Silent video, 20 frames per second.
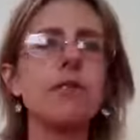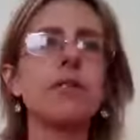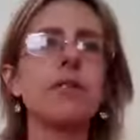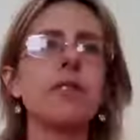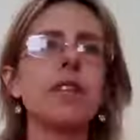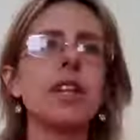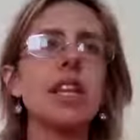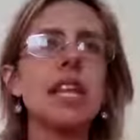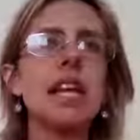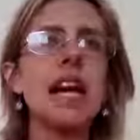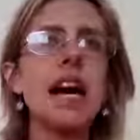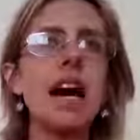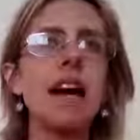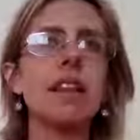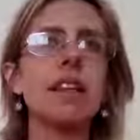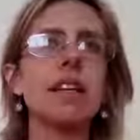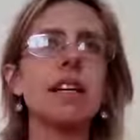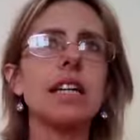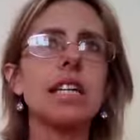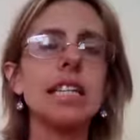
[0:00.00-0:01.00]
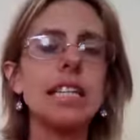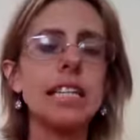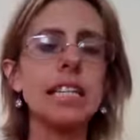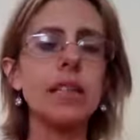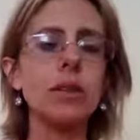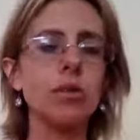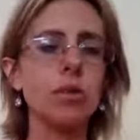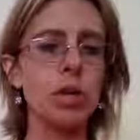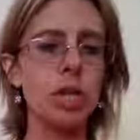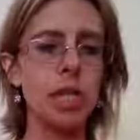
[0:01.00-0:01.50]
for the other
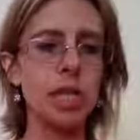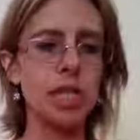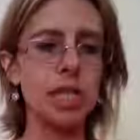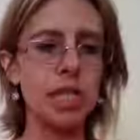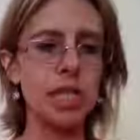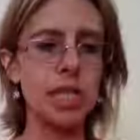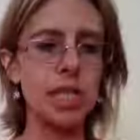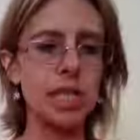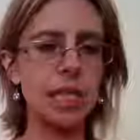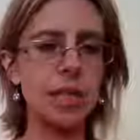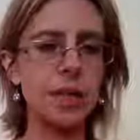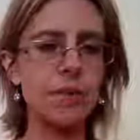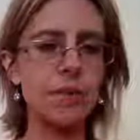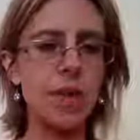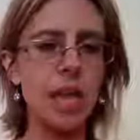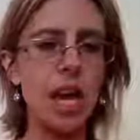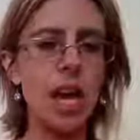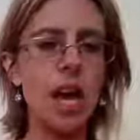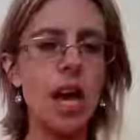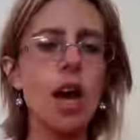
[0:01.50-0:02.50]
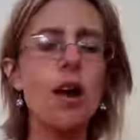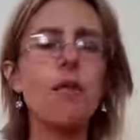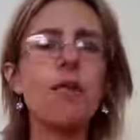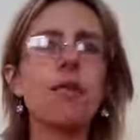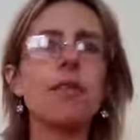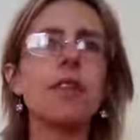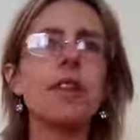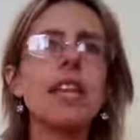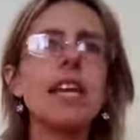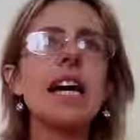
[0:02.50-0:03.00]
keywords,
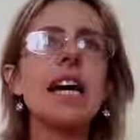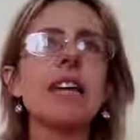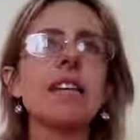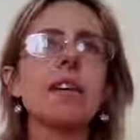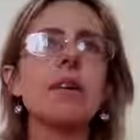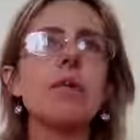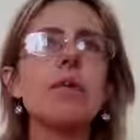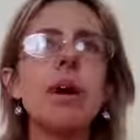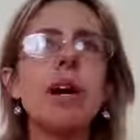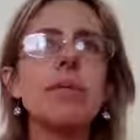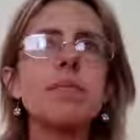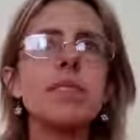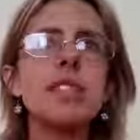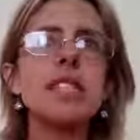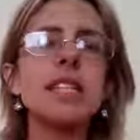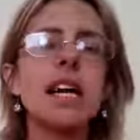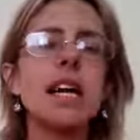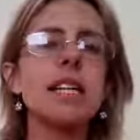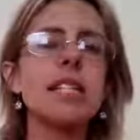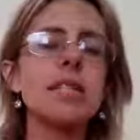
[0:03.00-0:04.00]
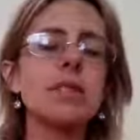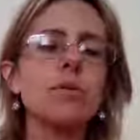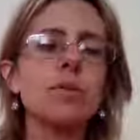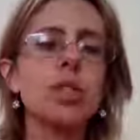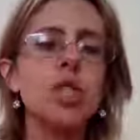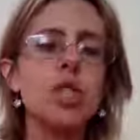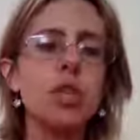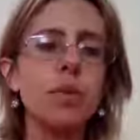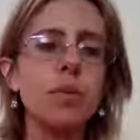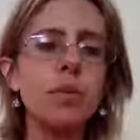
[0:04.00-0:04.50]
for the other websites
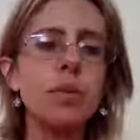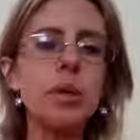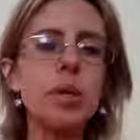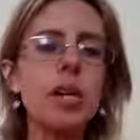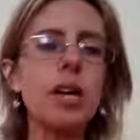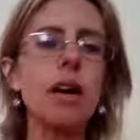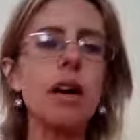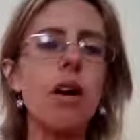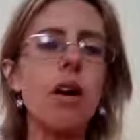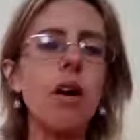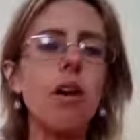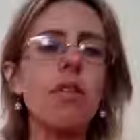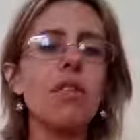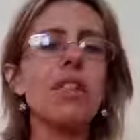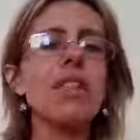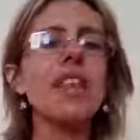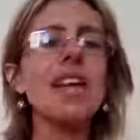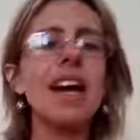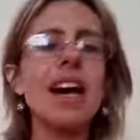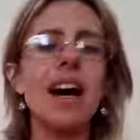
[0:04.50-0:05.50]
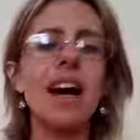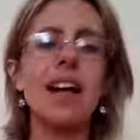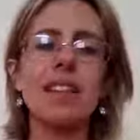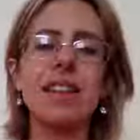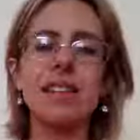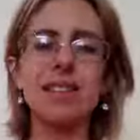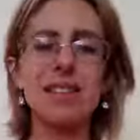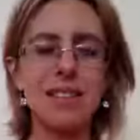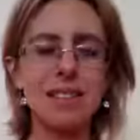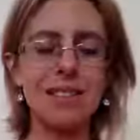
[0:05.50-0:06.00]
which appear on the
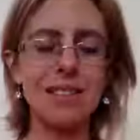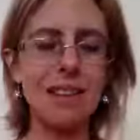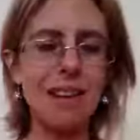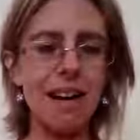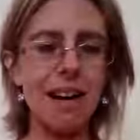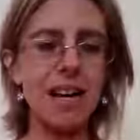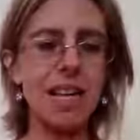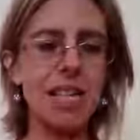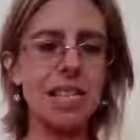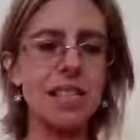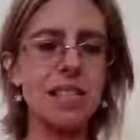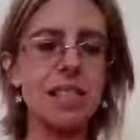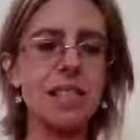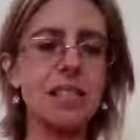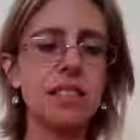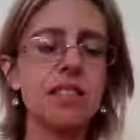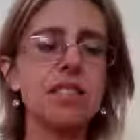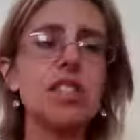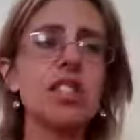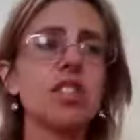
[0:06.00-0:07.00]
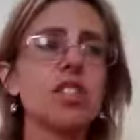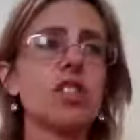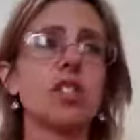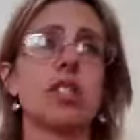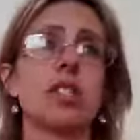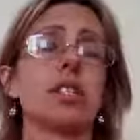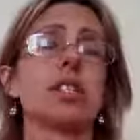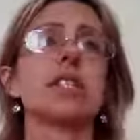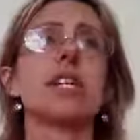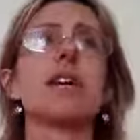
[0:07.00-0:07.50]
other side. So there is
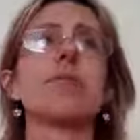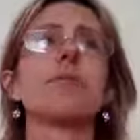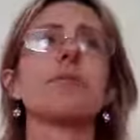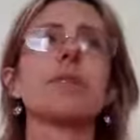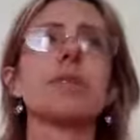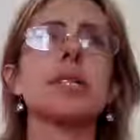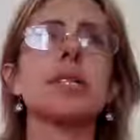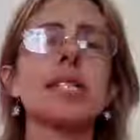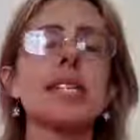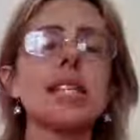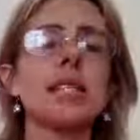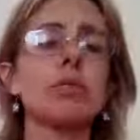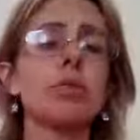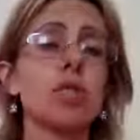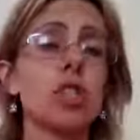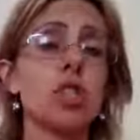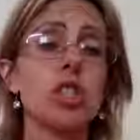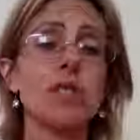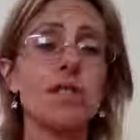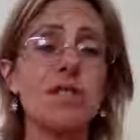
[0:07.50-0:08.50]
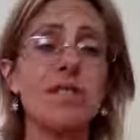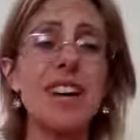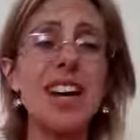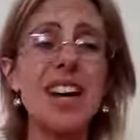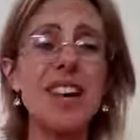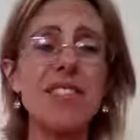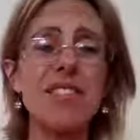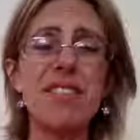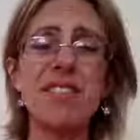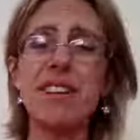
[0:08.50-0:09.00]
just a 10%, which is
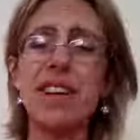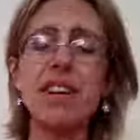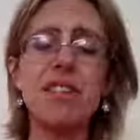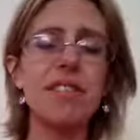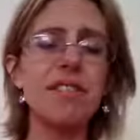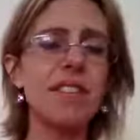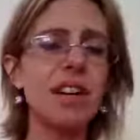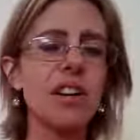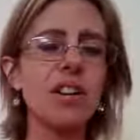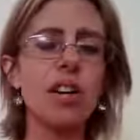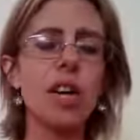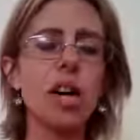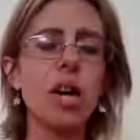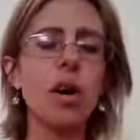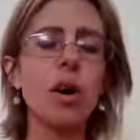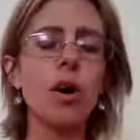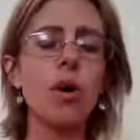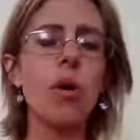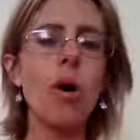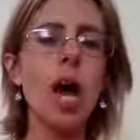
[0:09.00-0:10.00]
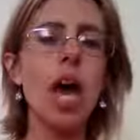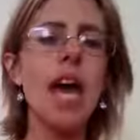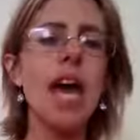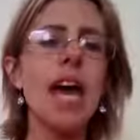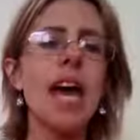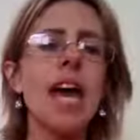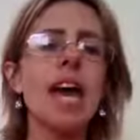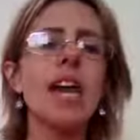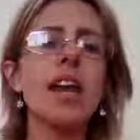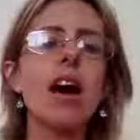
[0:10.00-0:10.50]
very, very, very low.
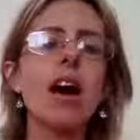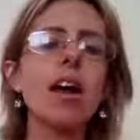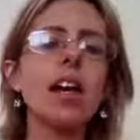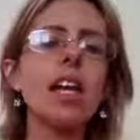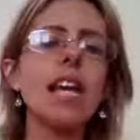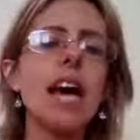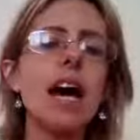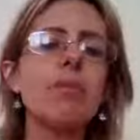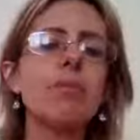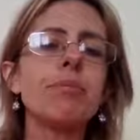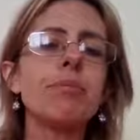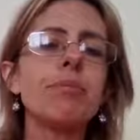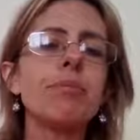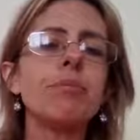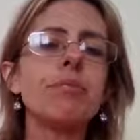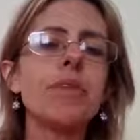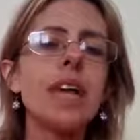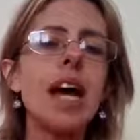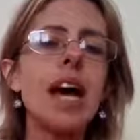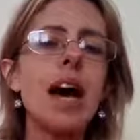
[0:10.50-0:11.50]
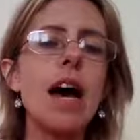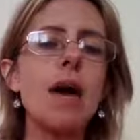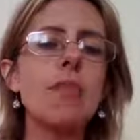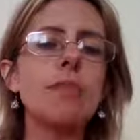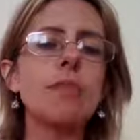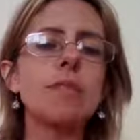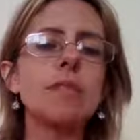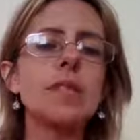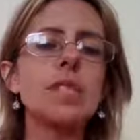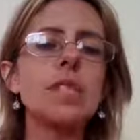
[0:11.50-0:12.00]
It only
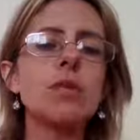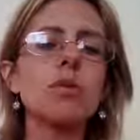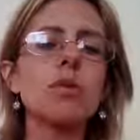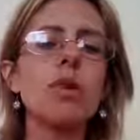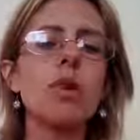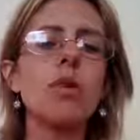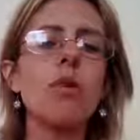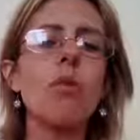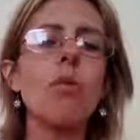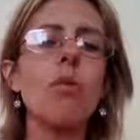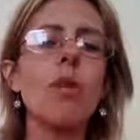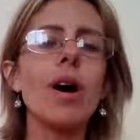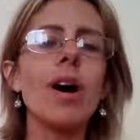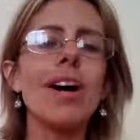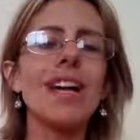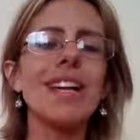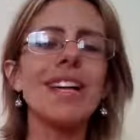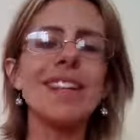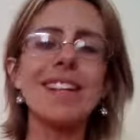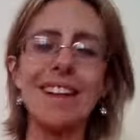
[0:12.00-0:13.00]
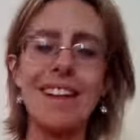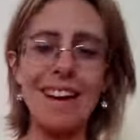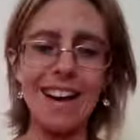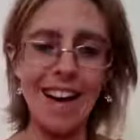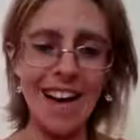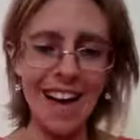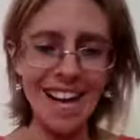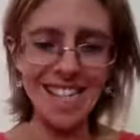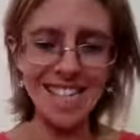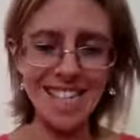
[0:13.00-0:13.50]
happens when,
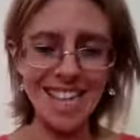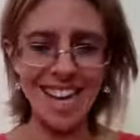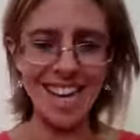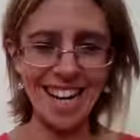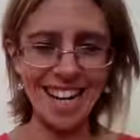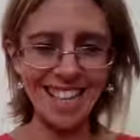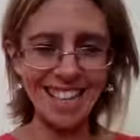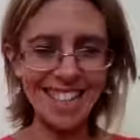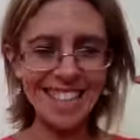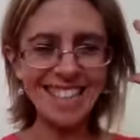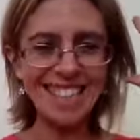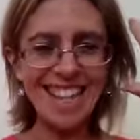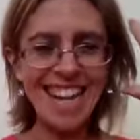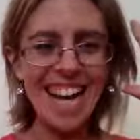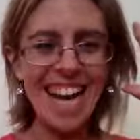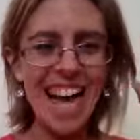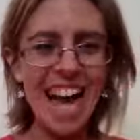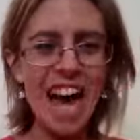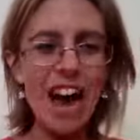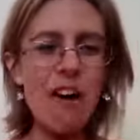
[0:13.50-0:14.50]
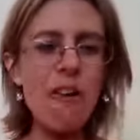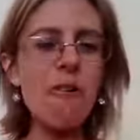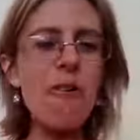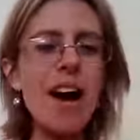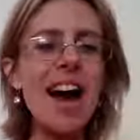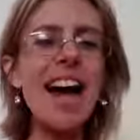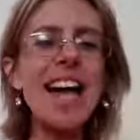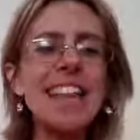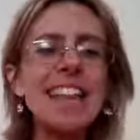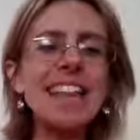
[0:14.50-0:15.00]
hi Sarah,
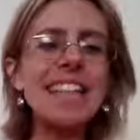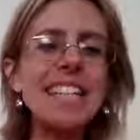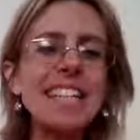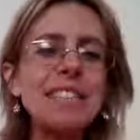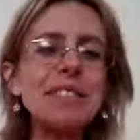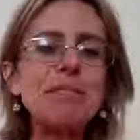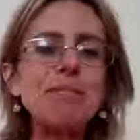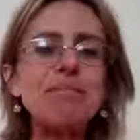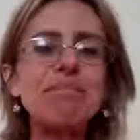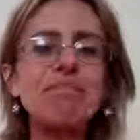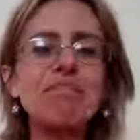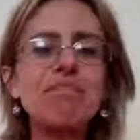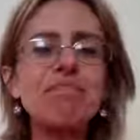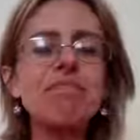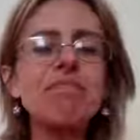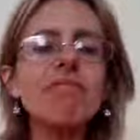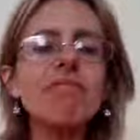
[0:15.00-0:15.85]
when